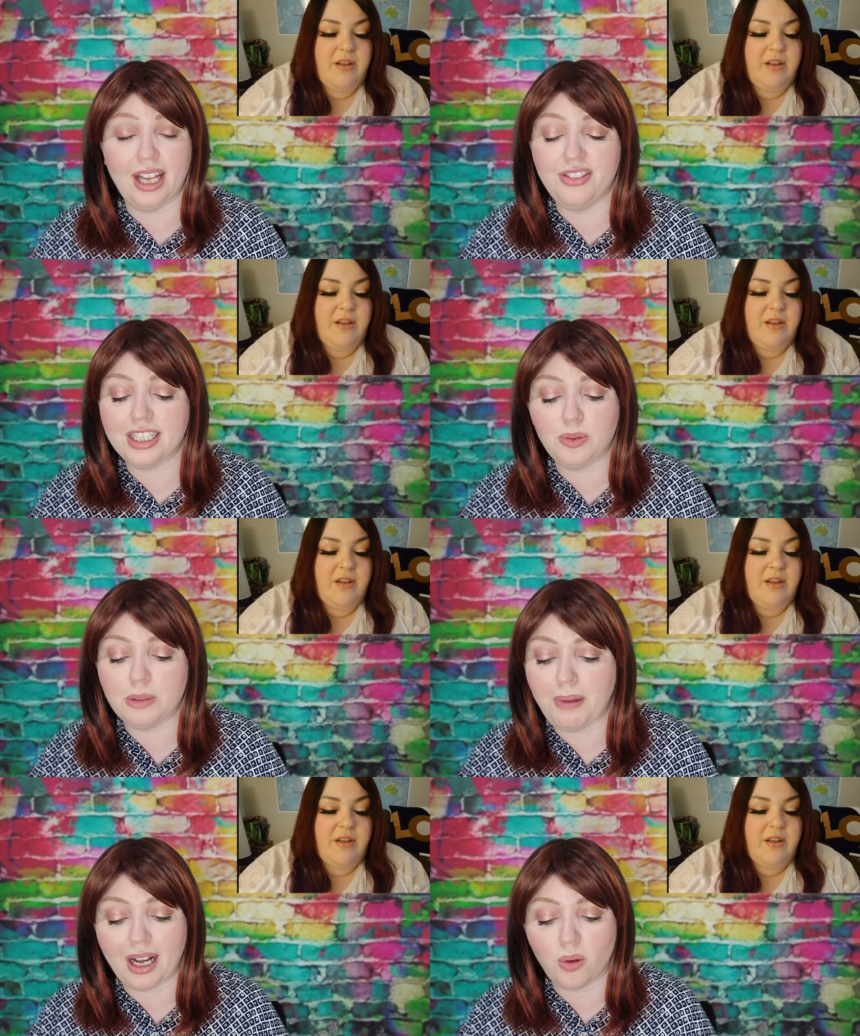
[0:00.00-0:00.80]
Speaker 1: And this
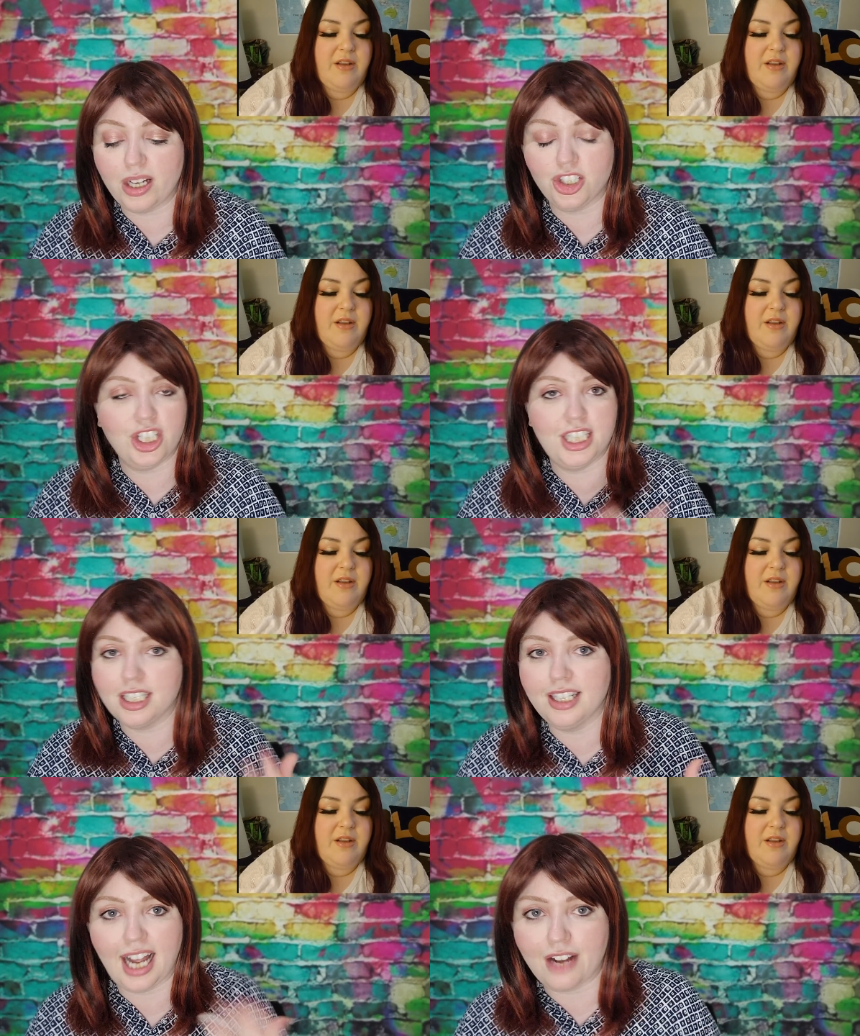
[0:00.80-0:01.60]
was back when she
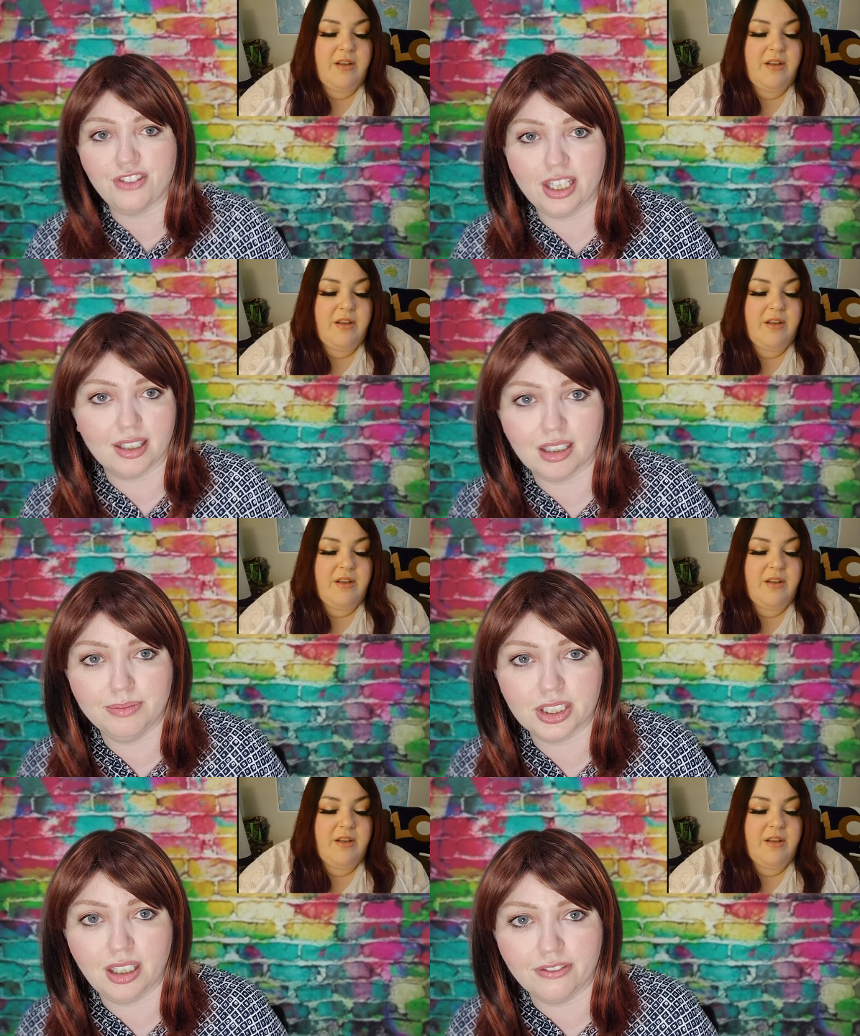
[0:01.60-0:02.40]
didn't have the
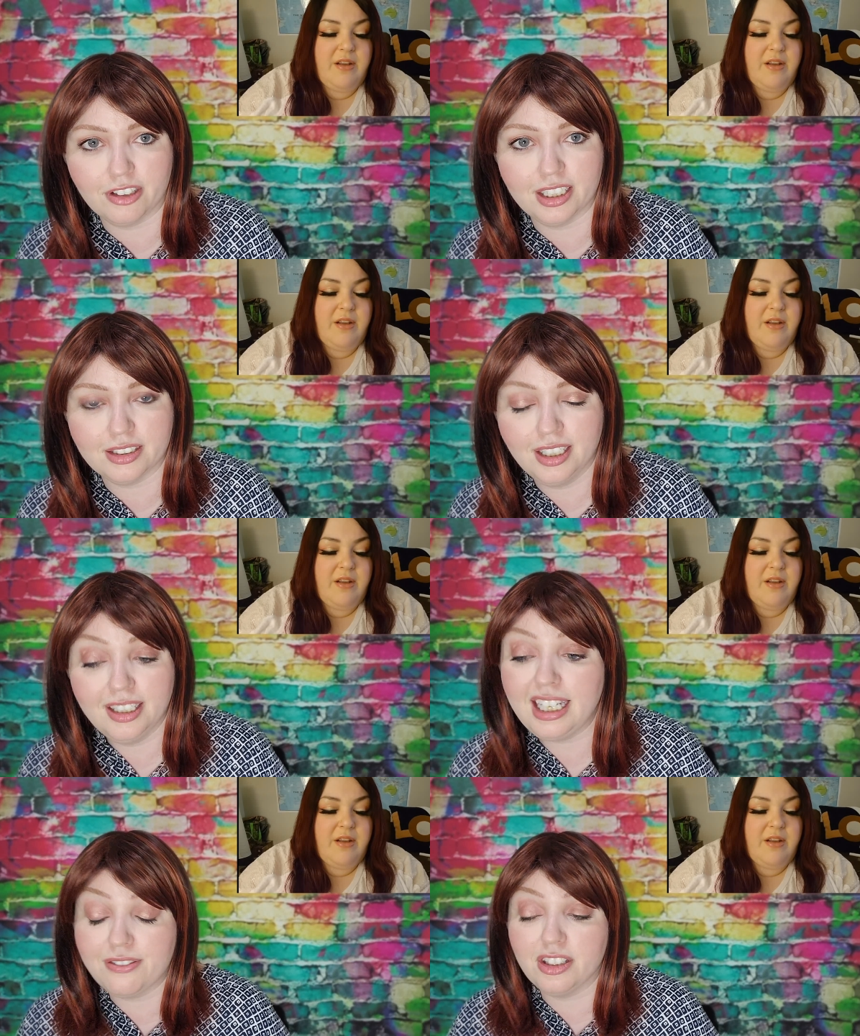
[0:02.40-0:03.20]
income to cover it,
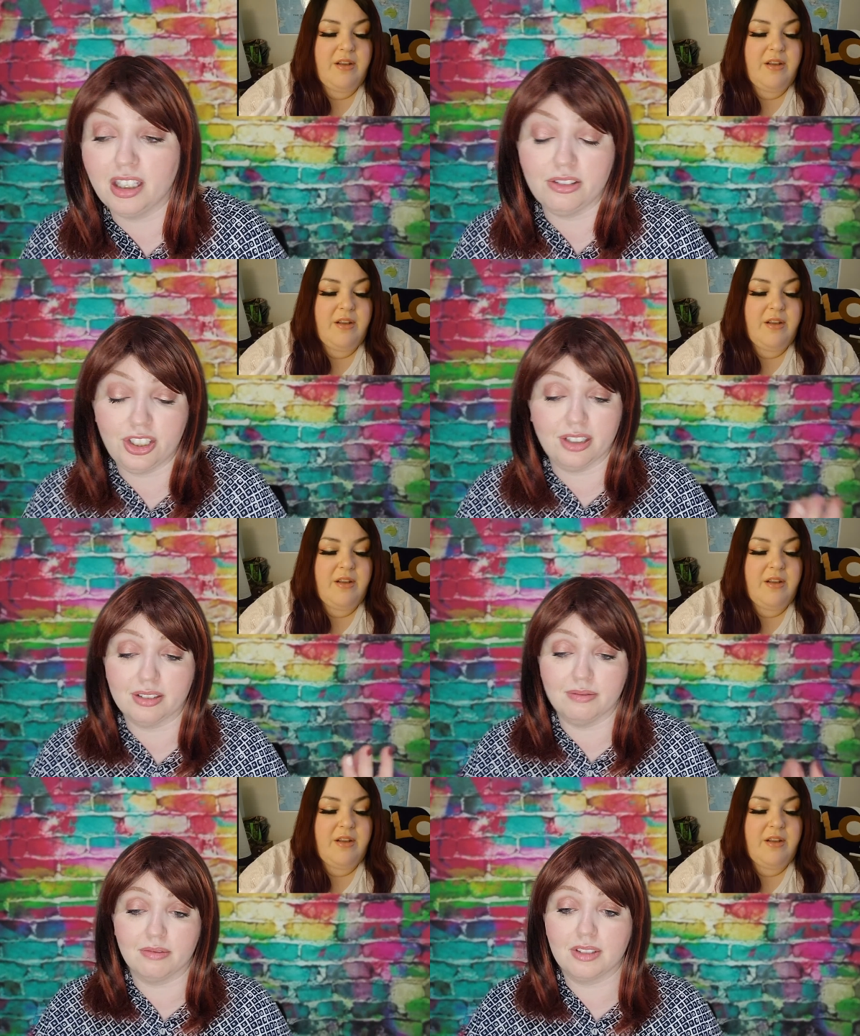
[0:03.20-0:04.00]
even though she
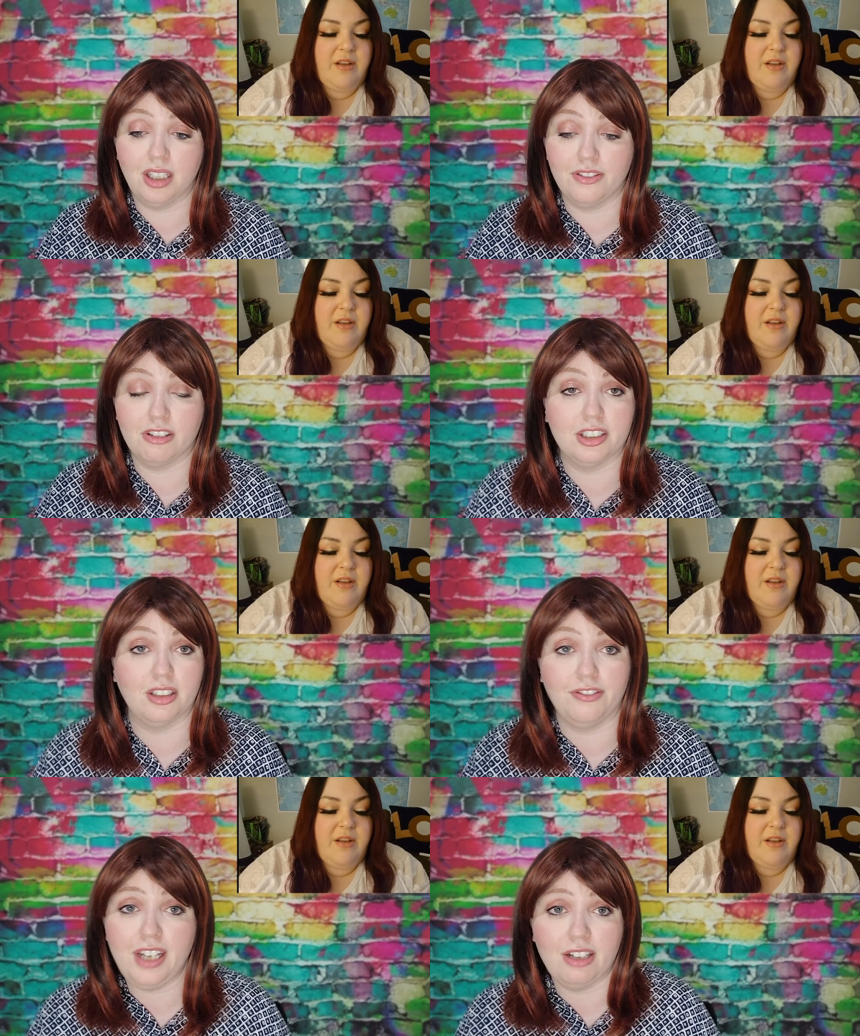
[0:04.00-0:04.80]
doesn't cover her
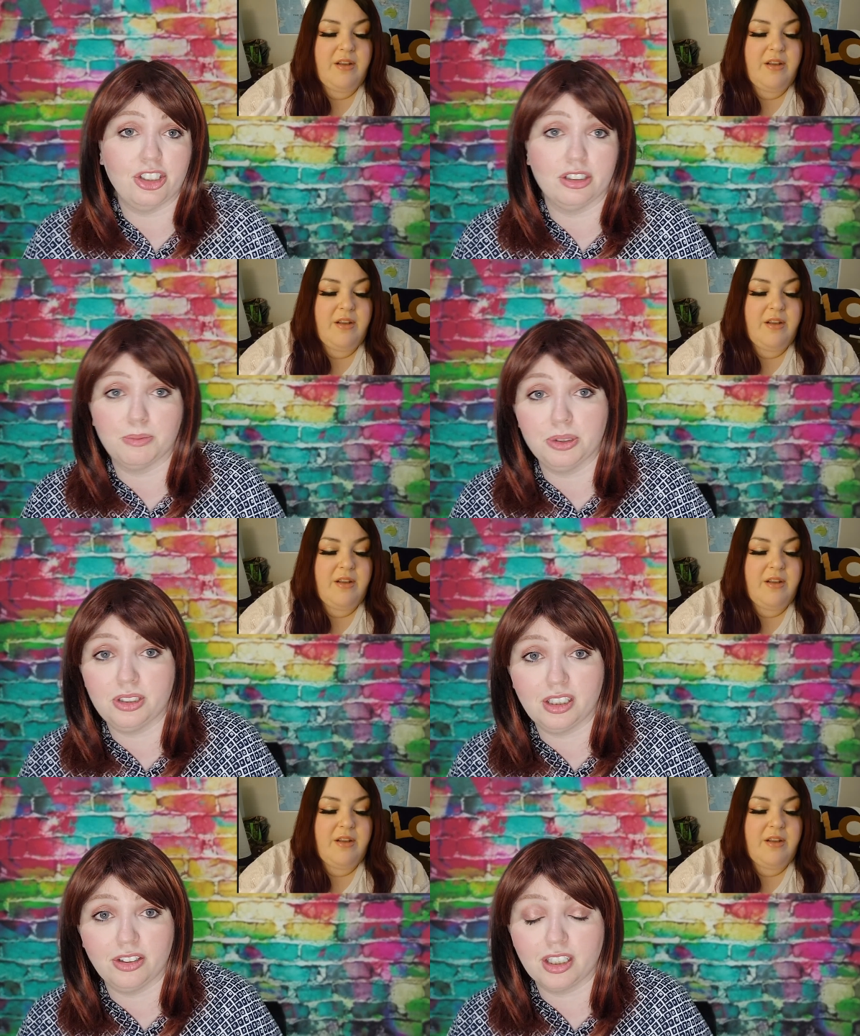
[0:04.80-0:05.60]
stuff now. She just
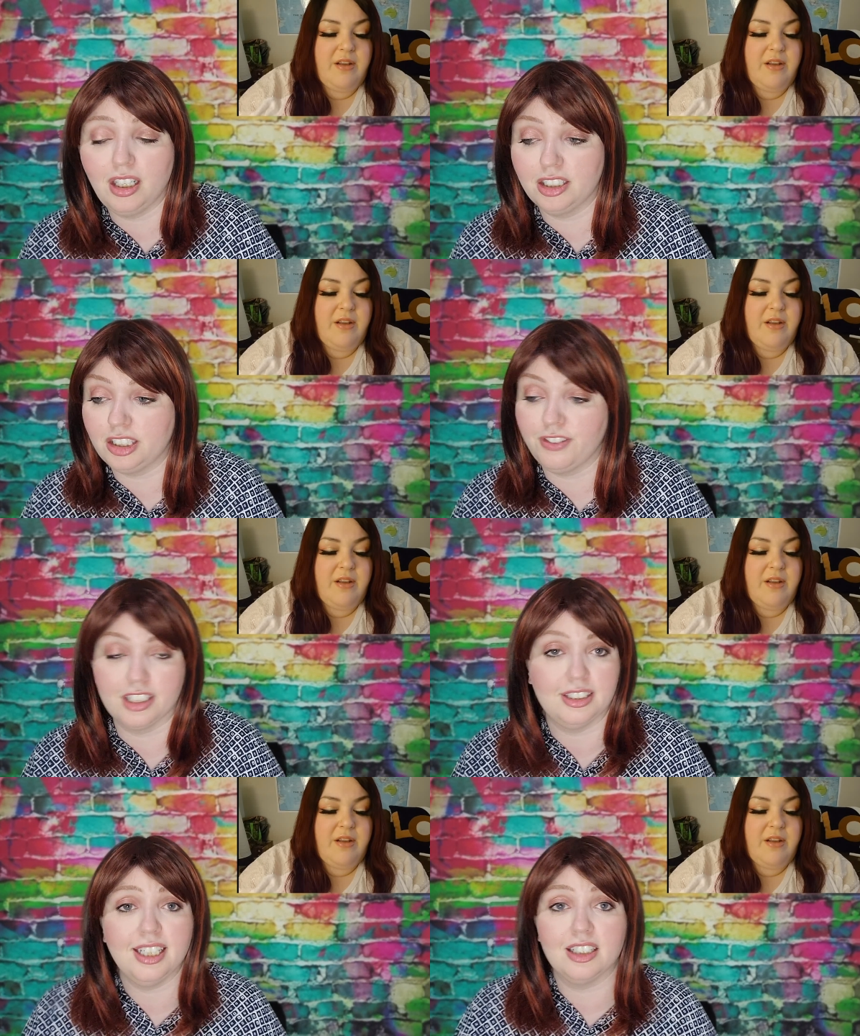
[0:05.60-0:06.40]
puts it on the card. She
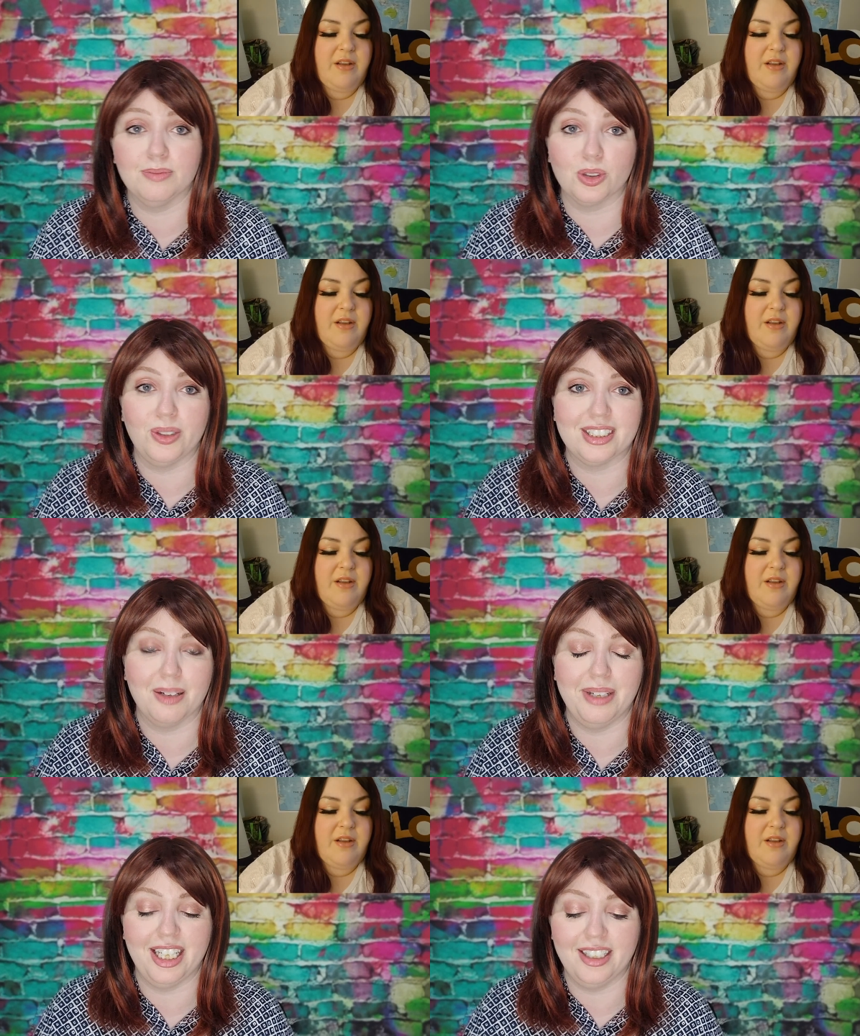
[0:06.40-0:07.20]
figures the income's always
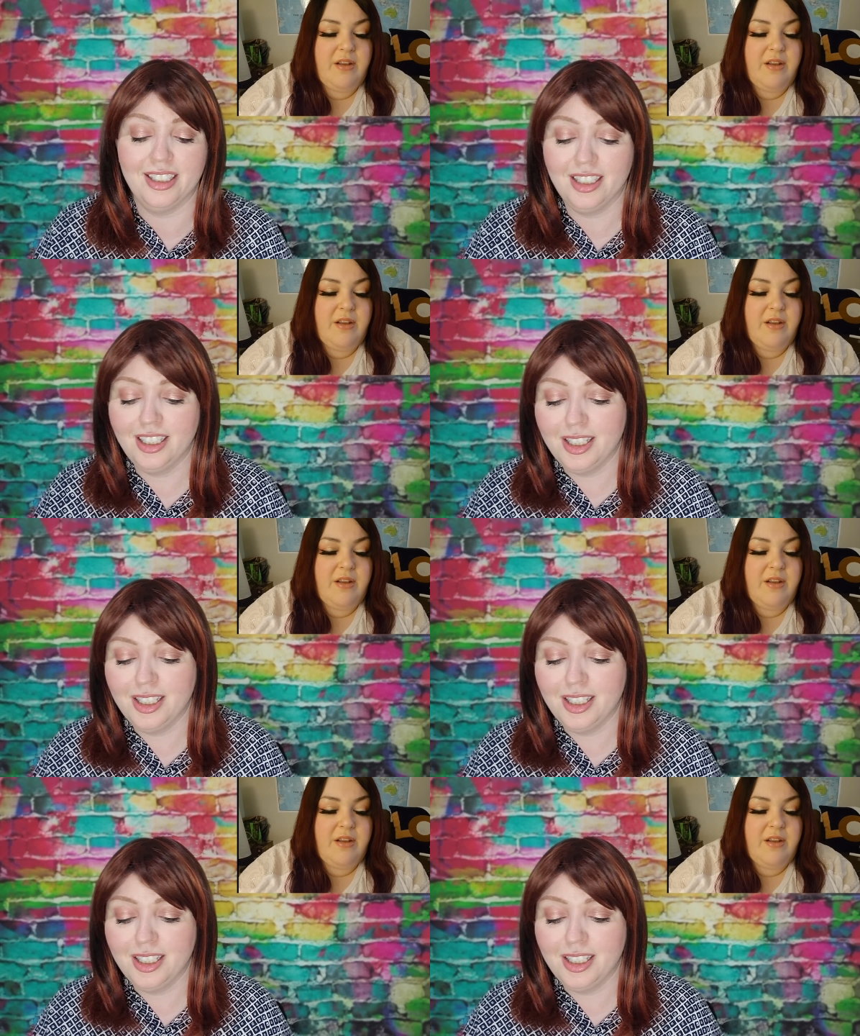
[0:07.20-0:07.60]
coming in.